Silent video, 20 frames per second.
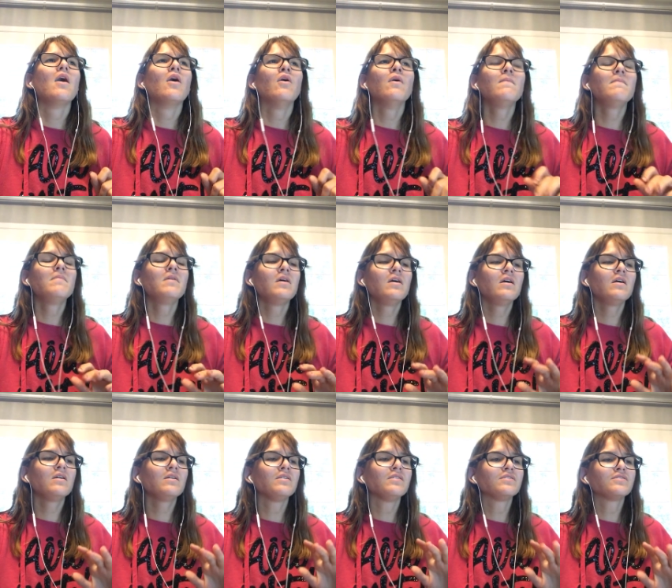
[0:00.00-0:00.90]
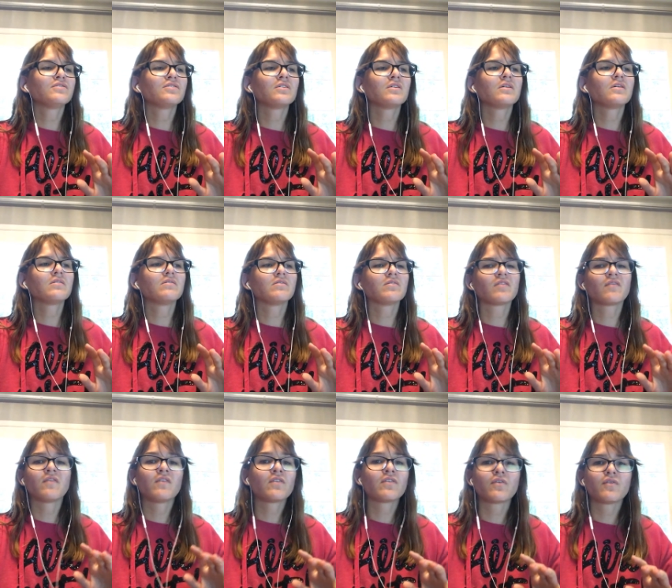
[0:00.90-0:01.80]
A million dreams
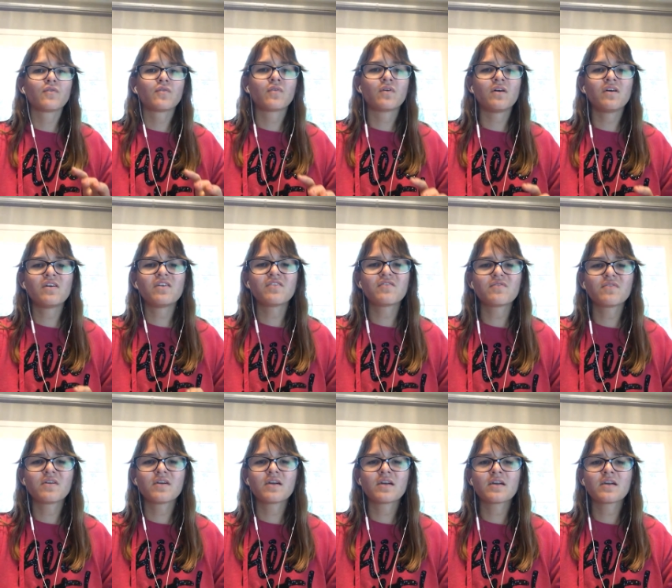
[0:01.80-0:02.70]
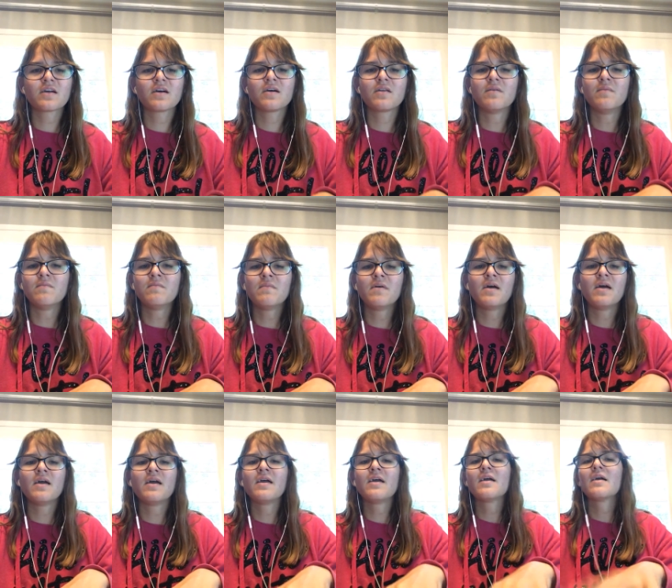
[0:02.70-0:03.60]
for the world we're gonna
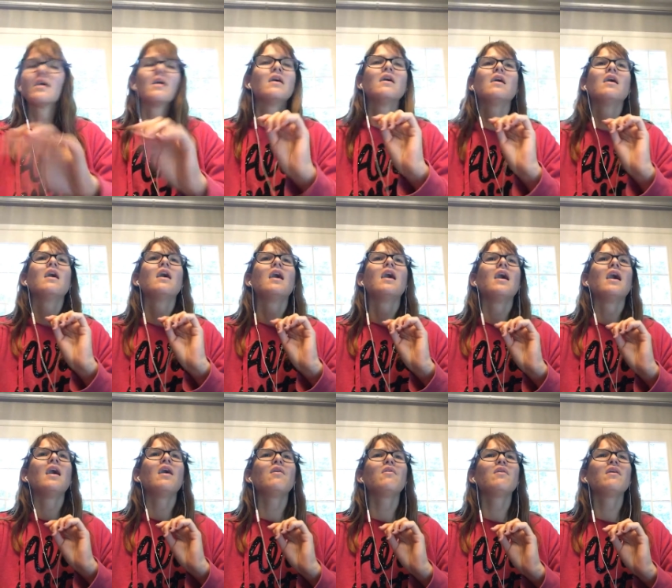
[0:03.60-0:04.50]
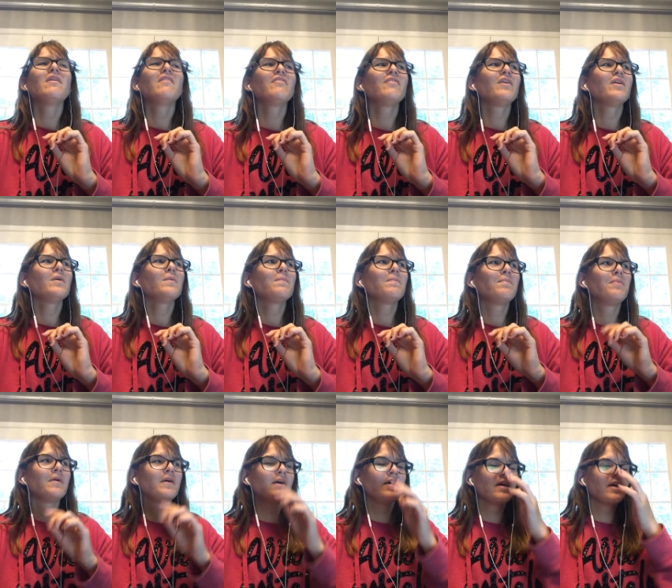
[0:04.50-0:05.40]
make. However
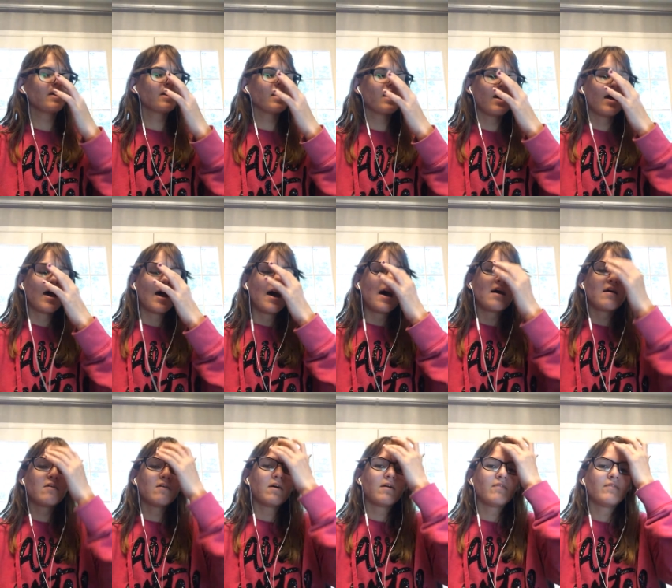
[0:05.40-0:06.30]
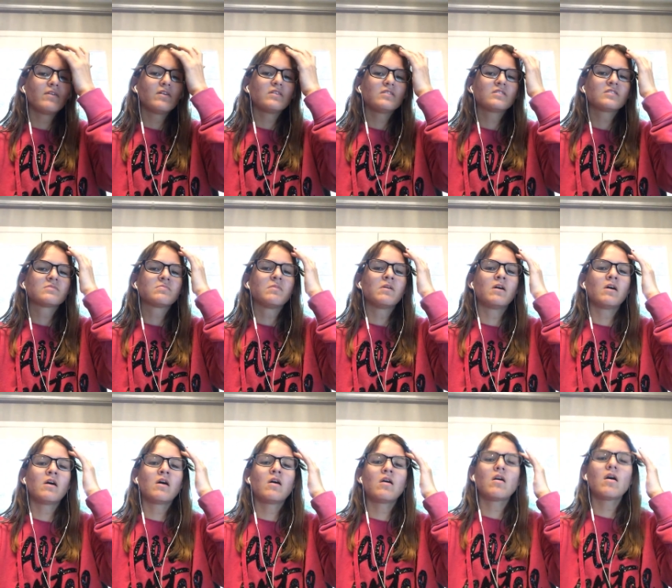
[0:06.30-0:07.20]
big, however
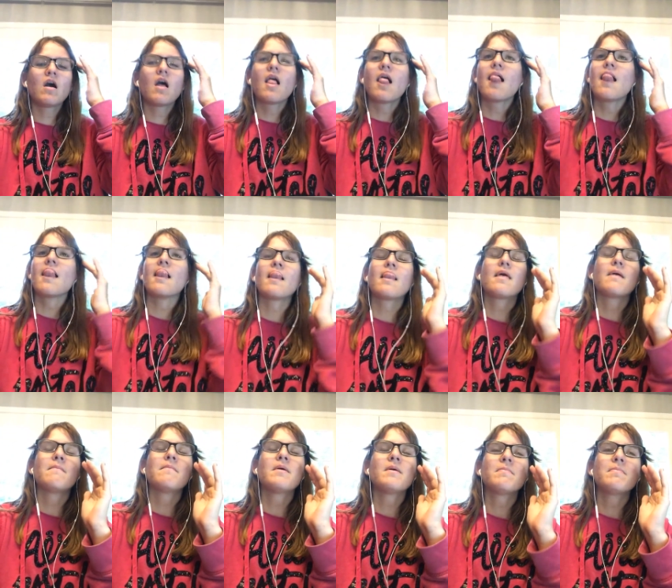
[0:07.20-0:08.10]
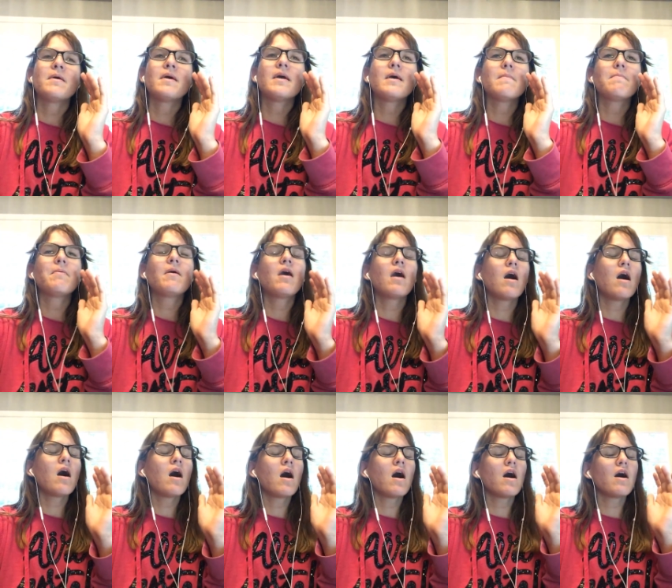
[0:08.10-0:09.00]
small, let me be
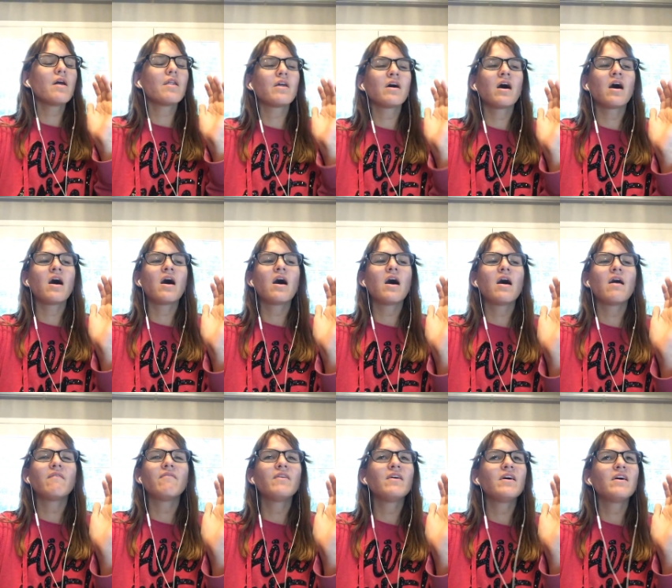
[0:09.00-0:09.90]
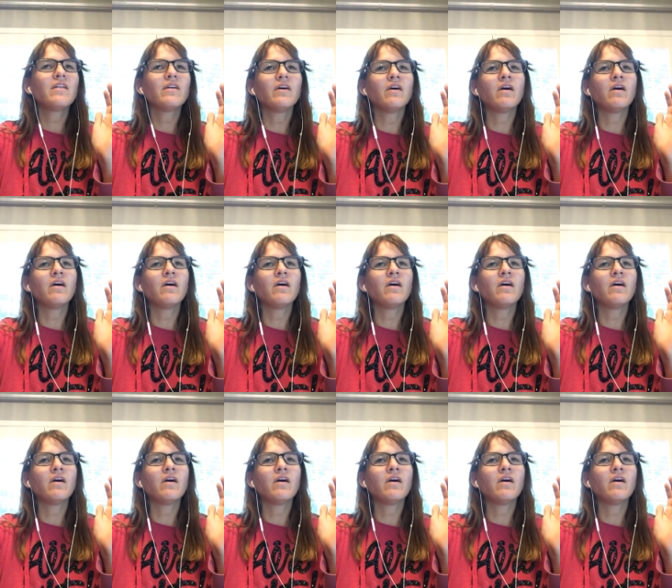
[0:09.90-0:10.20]
part of it